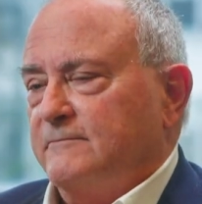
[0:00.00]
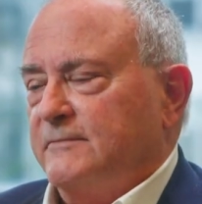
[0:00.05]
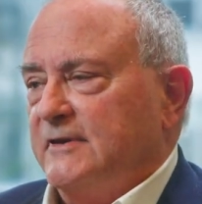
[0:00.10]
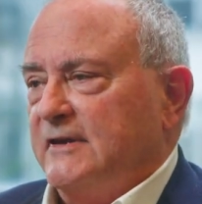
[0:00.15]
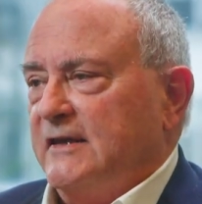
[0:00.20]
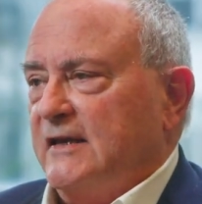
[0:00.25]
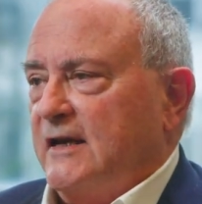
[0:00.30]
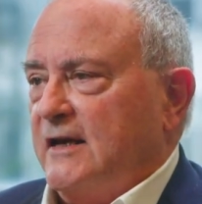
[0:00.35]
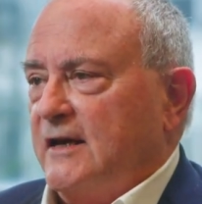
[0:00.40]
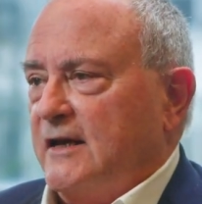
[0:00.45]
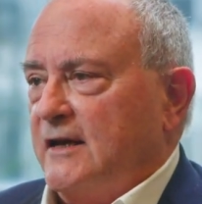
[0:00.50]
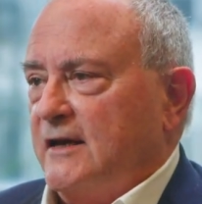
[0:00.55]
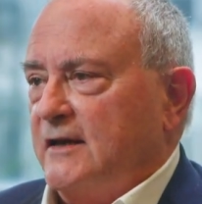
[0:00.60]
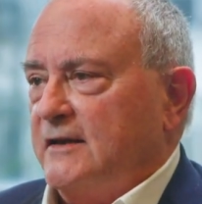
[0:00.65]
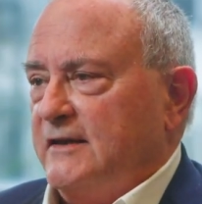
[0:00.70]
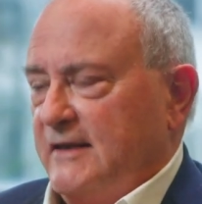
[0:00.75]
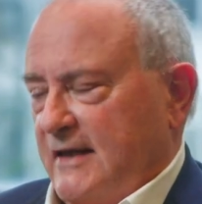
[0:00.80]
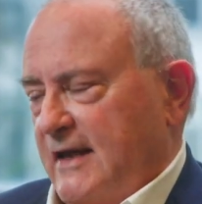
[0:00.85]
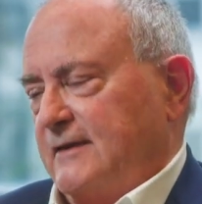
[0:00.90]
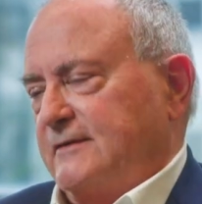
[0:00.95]

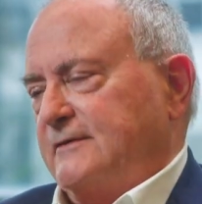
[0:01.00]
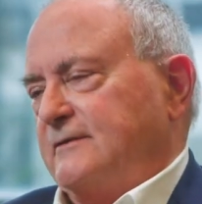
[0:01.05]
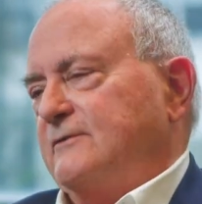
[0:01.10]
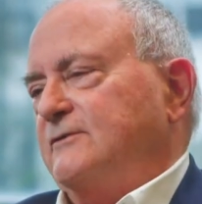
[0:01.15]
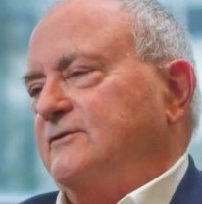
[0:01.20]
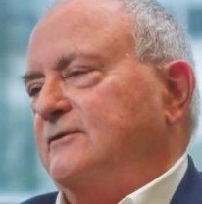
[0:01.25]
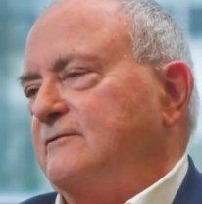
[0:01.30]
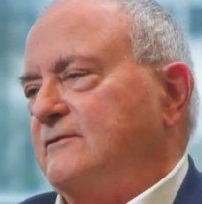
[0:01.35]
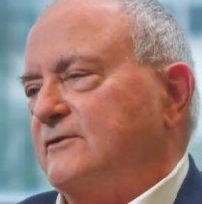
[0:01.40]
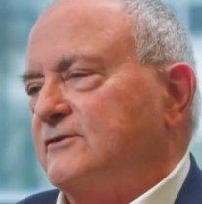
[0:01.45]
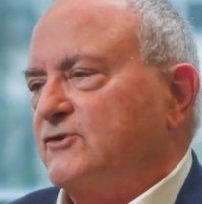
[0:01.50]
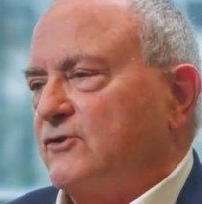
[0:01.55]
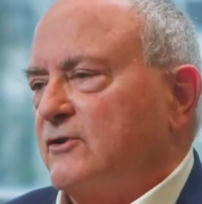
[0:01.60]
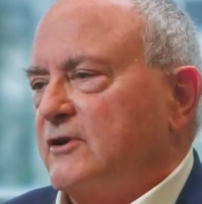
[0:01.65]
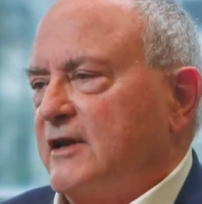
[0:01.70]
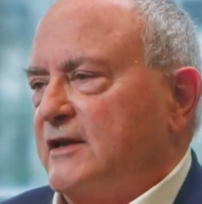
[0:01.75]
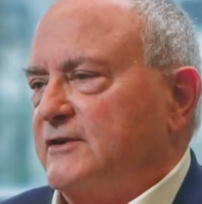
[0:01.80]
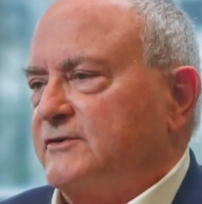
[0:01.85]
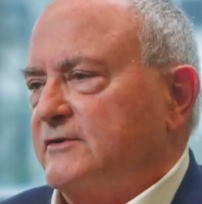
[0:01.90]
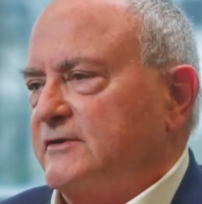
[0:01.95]
yes. So the
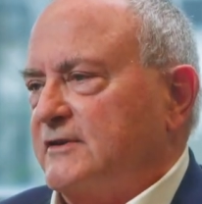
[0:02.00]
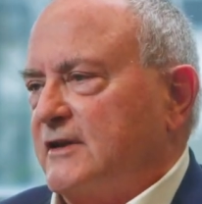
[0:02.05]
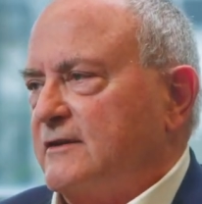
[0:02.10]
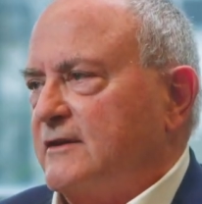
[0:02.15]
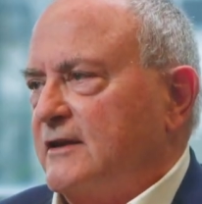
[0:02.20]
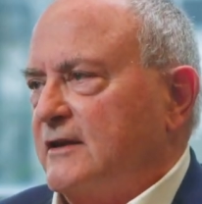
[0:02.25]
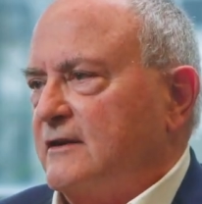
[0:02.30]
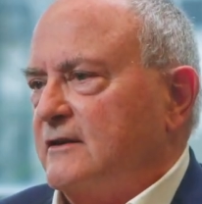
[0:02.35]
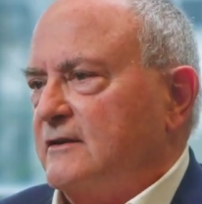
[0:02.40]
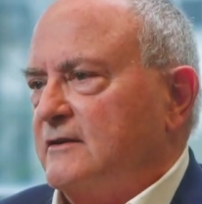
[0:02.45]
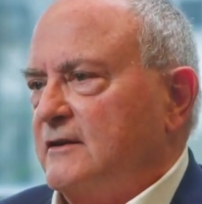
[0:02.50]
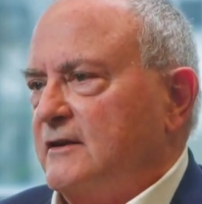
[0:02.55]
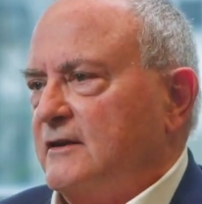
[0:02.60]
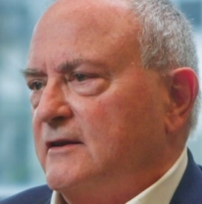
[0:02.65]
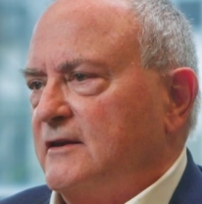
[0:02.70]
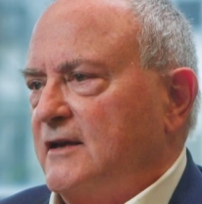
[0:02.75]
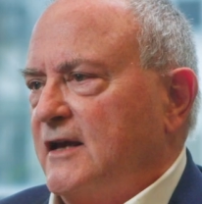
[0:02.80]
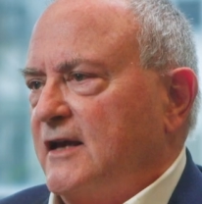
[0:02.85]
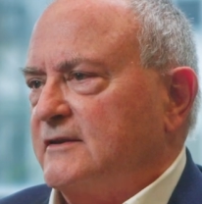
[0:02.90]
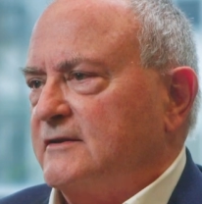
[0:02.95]
short answer is I think
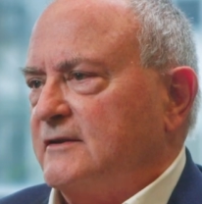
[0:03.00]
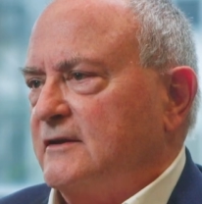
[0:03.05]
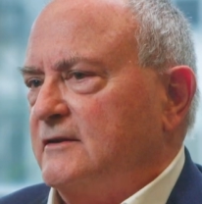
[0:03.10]
yes.